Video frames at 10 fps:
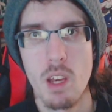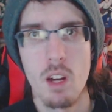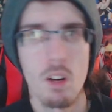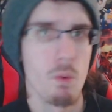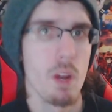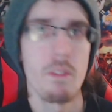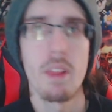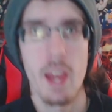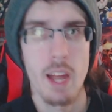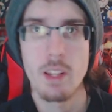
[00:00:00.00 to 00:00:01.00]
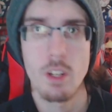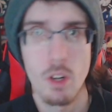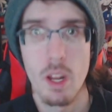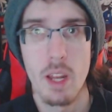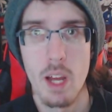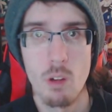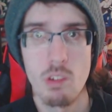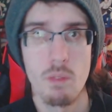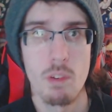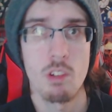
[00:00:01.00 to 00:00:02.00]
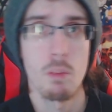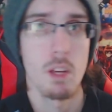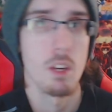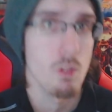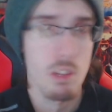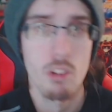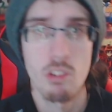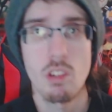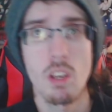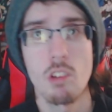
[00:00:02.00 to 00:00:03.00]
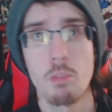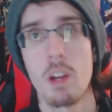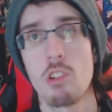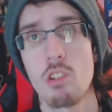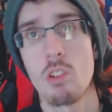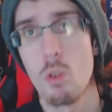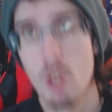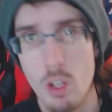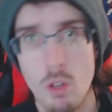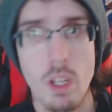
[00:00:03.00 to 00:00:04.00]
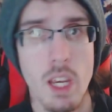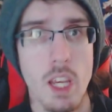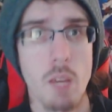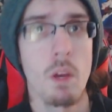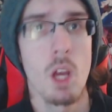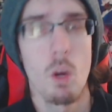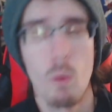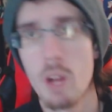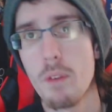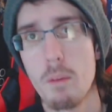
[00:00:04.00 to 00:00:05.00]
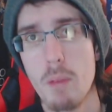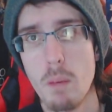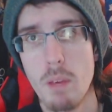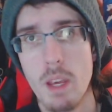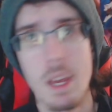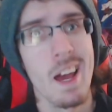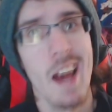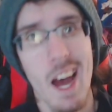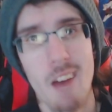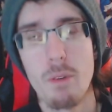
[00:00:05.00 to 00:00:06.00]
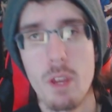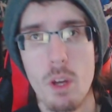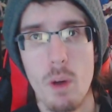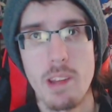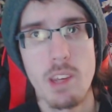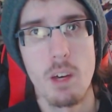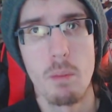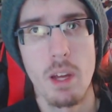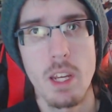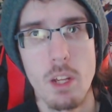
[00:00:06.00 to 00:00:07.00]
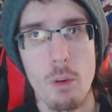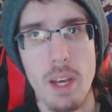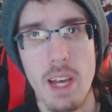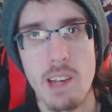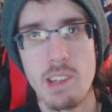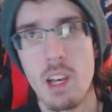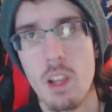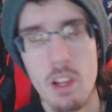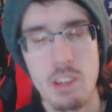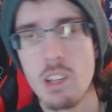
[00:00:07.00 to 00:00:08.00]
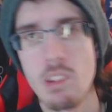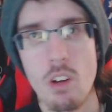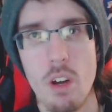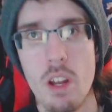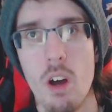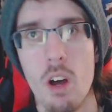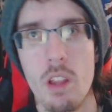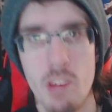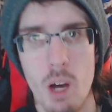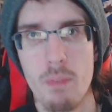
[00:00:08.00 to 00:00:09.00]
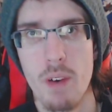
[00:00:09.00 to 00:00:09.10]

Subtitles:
Day of whatever the heck they're going to announce, if it's going to be a new DLC expansion or a new game, whatever it may be, I have really no idea. But either way, guys, let's get started on the top